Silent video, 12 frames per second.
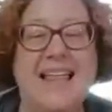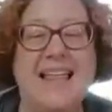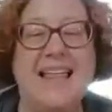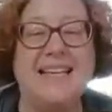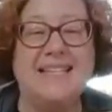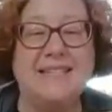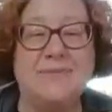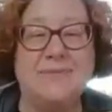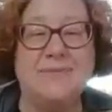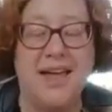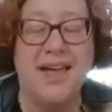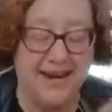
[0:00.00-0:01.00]
This
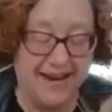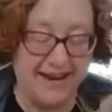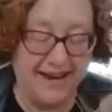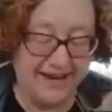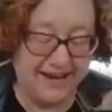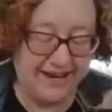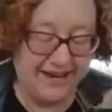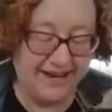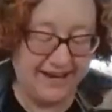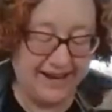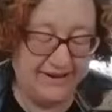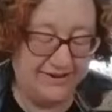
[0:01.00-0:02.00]
one,
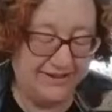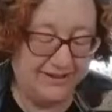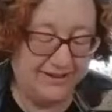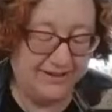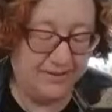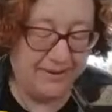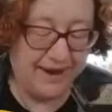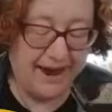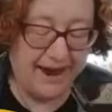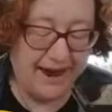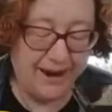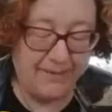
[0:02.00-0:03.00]
I use some more of the
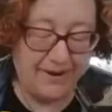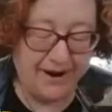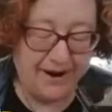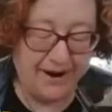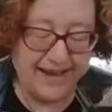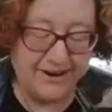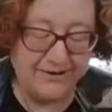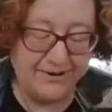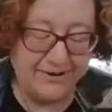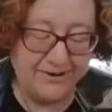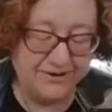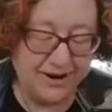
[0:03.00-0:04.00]
pattern paper. I use that
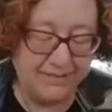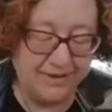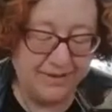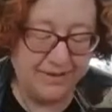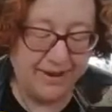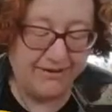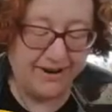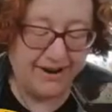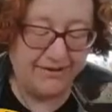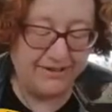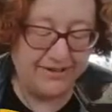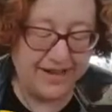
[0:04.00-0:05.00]
green stripe in the
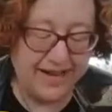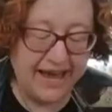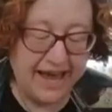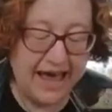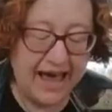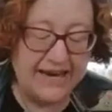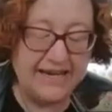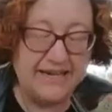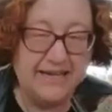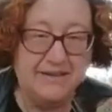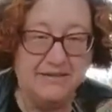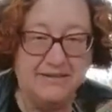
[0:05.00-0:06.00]
background.
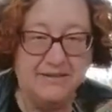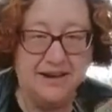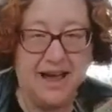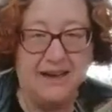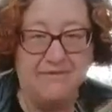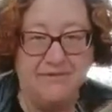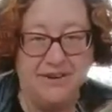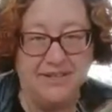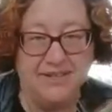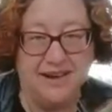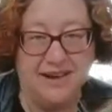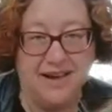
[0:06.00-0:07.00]
I fussy
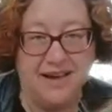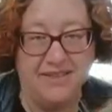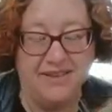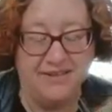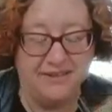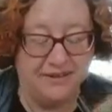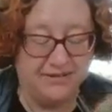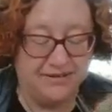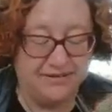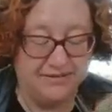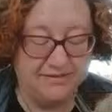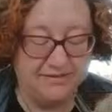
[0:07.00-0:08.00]
cut all
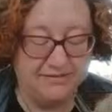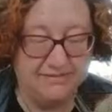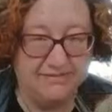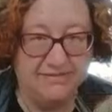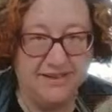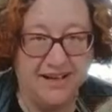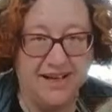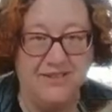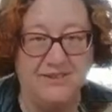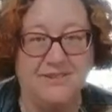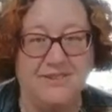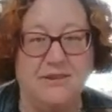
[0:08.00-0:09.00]

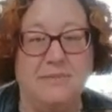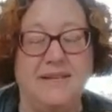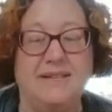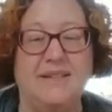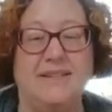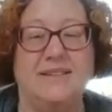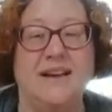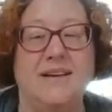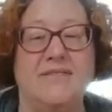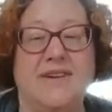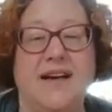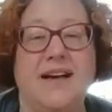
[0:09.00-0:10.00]
those little pieces of